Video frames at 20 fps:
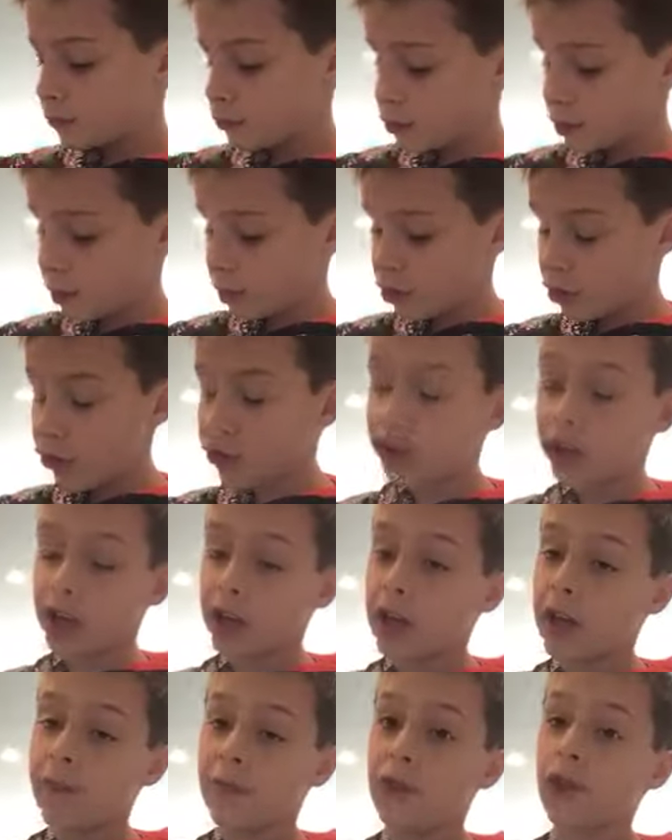really just
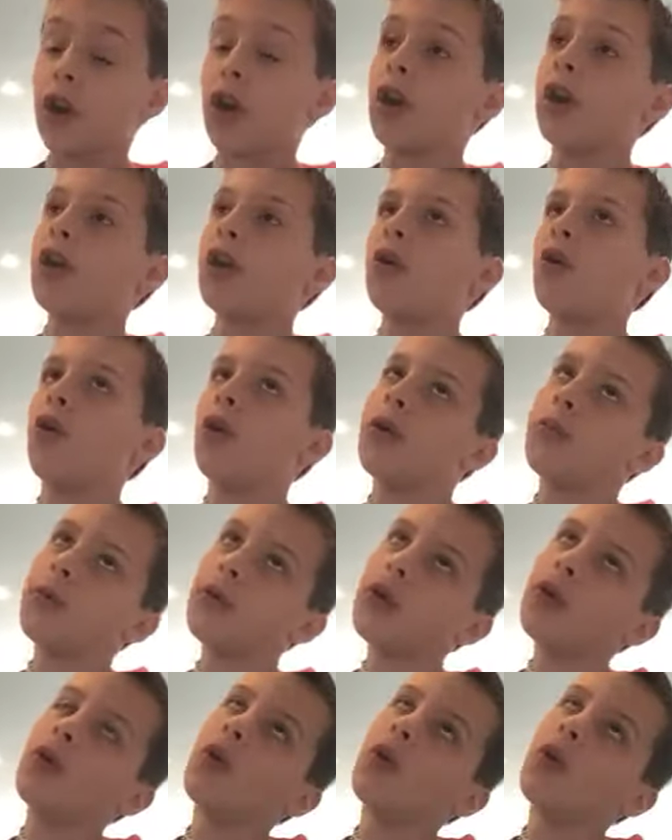seeing if they're horrible